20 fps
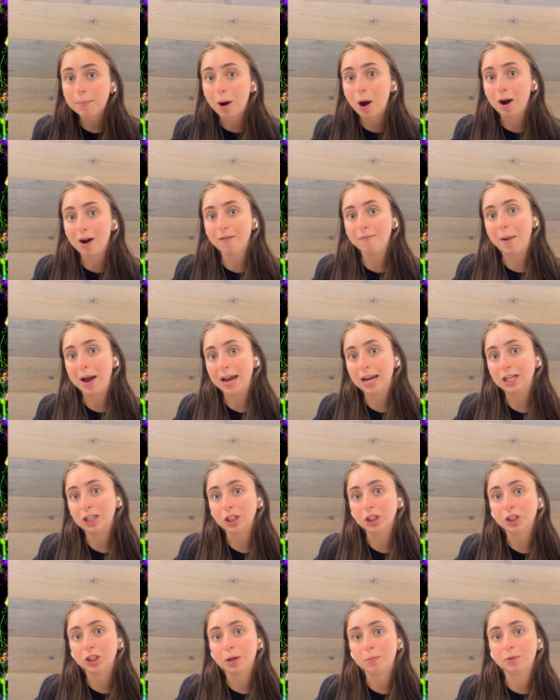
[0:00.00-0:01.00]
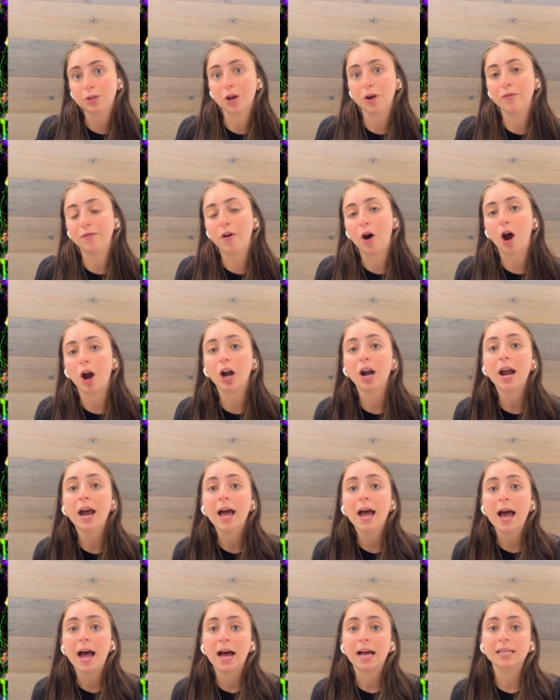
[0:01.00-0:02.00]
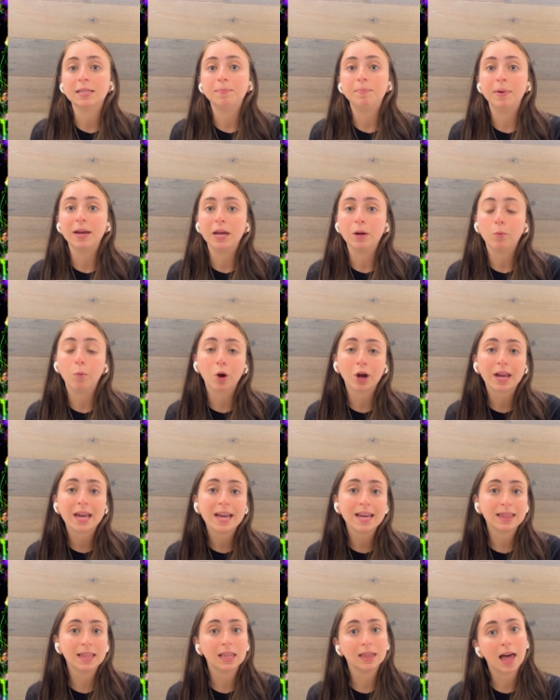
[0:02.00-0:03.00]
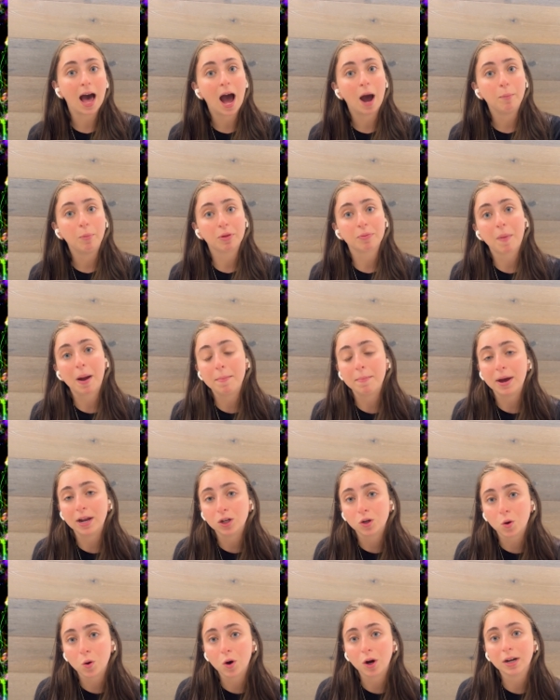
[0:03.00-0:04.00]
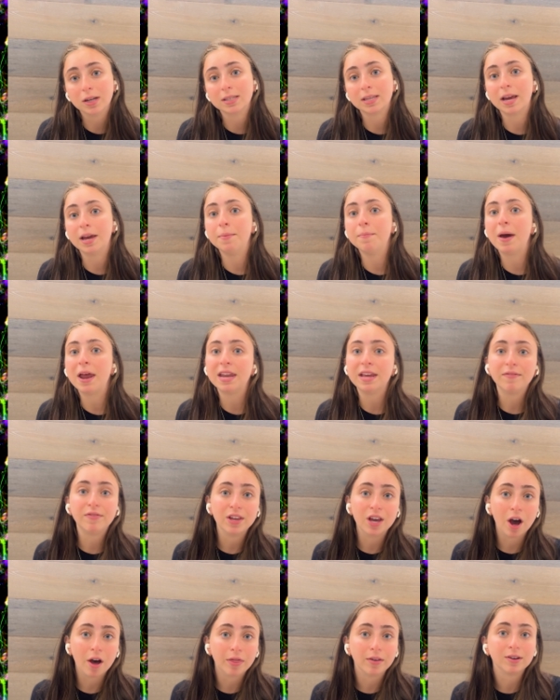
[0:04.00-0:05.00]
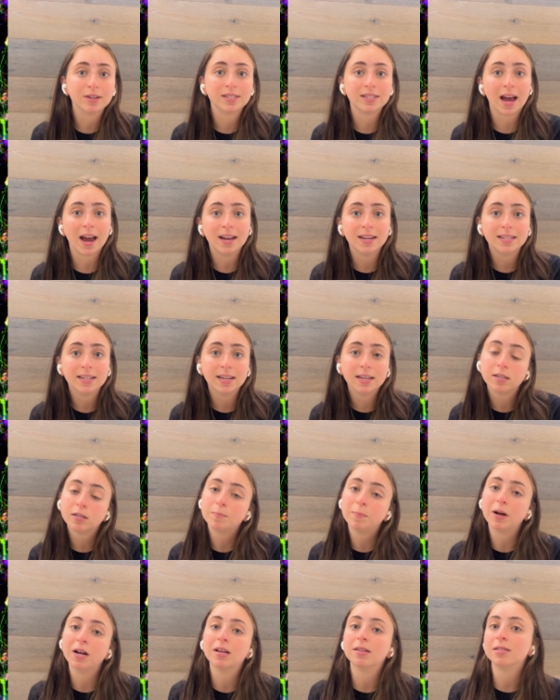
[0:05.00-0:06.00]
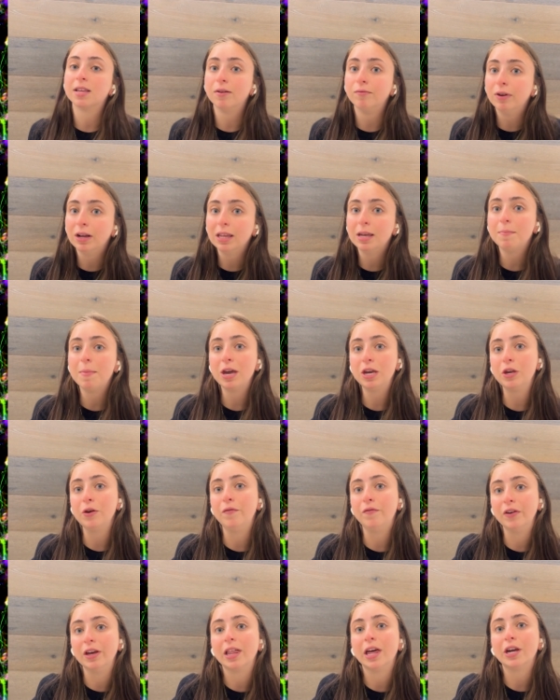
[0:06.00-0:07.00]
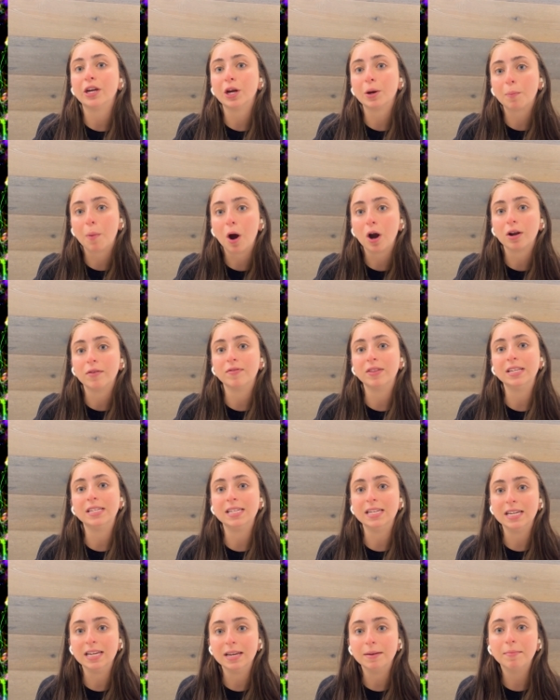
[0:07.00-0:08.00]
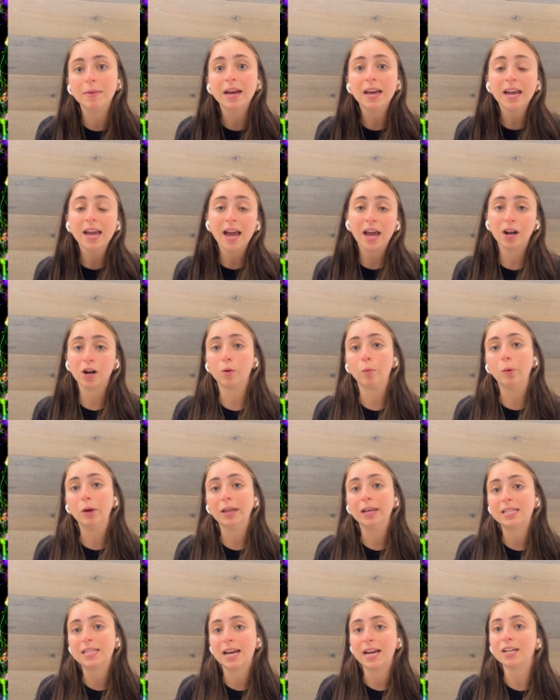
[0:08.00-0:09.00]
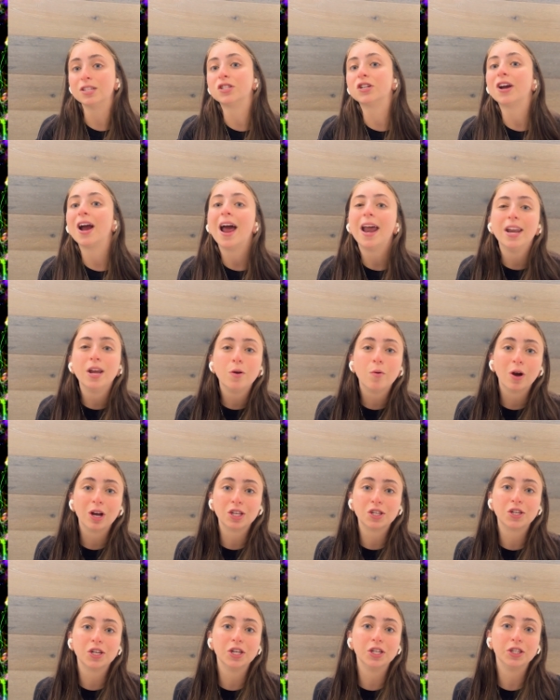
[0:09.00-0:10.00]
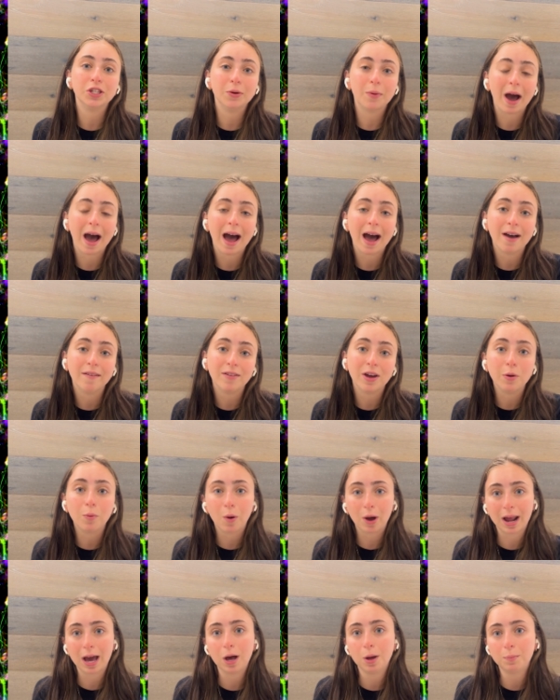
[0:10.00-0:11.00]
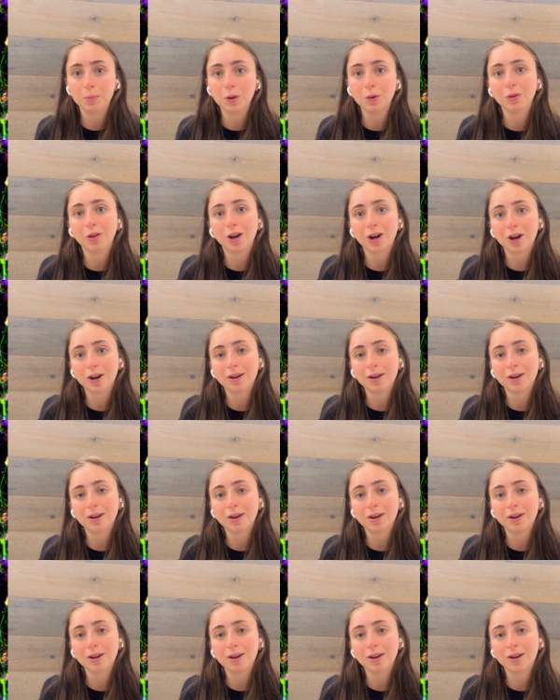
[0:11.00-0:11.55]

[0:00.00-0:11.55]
part of my internship so far has been working in the lab with my mentors and many of the other scientists because they really make you feel like you're part of the team and are willing to answer any questions you have and want to help you learn.